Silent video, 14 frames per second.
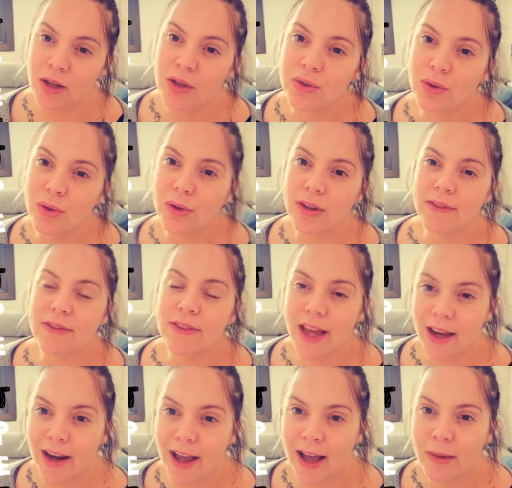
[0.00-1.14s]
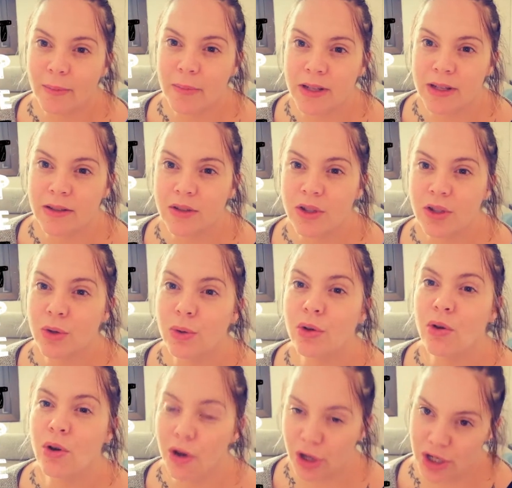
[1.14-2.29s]
So if that happens, you're
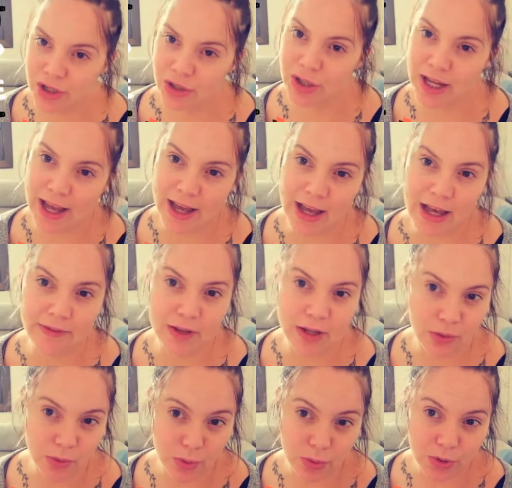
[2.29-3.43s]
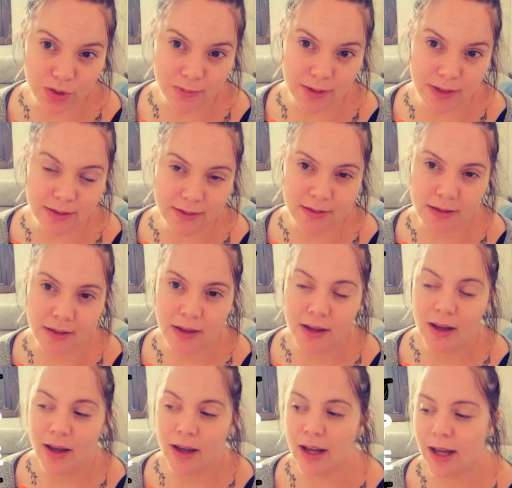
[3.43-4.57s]
going to have engorgement.
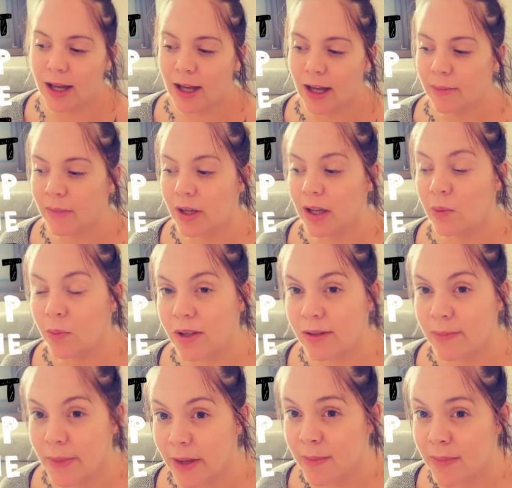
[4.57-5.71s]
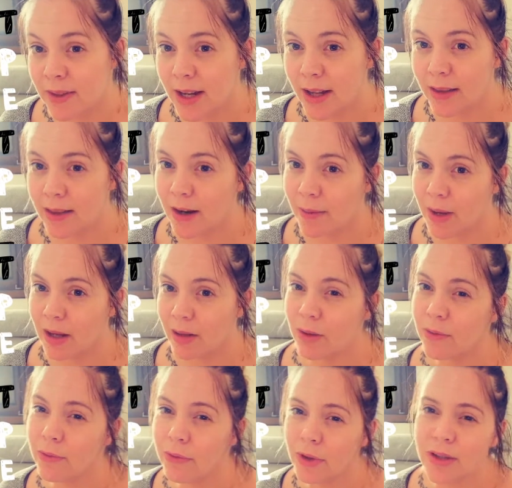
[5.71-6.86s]
It was a big mistake that I made the
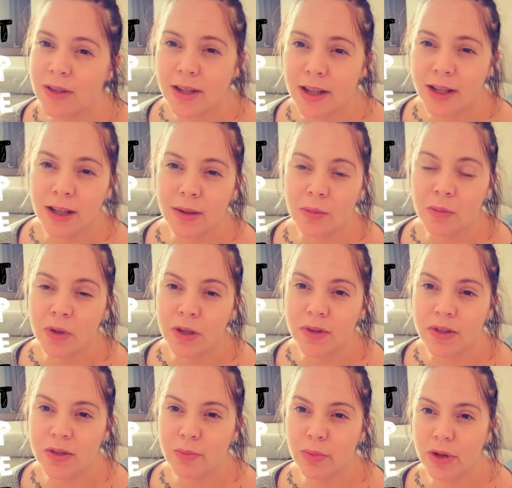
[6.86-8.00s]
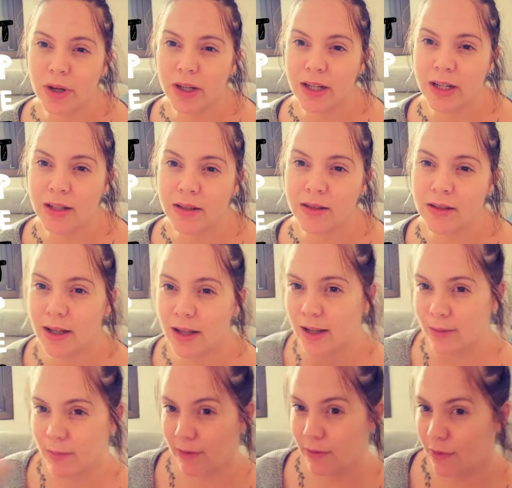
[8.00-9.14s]
first time when I was pregnant,
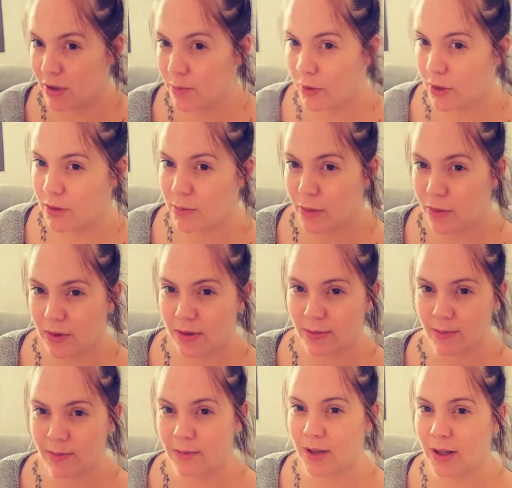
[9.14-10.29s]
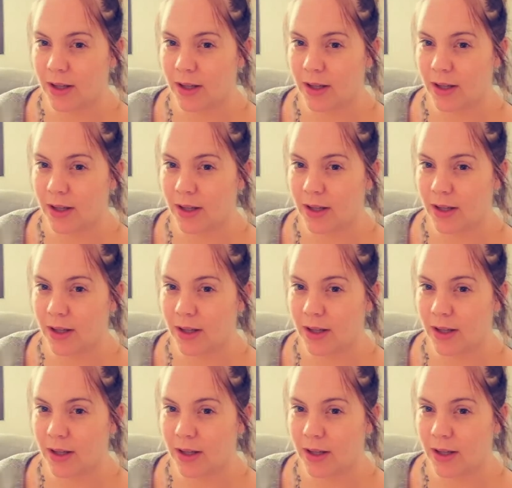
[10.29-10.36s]
my first postpartum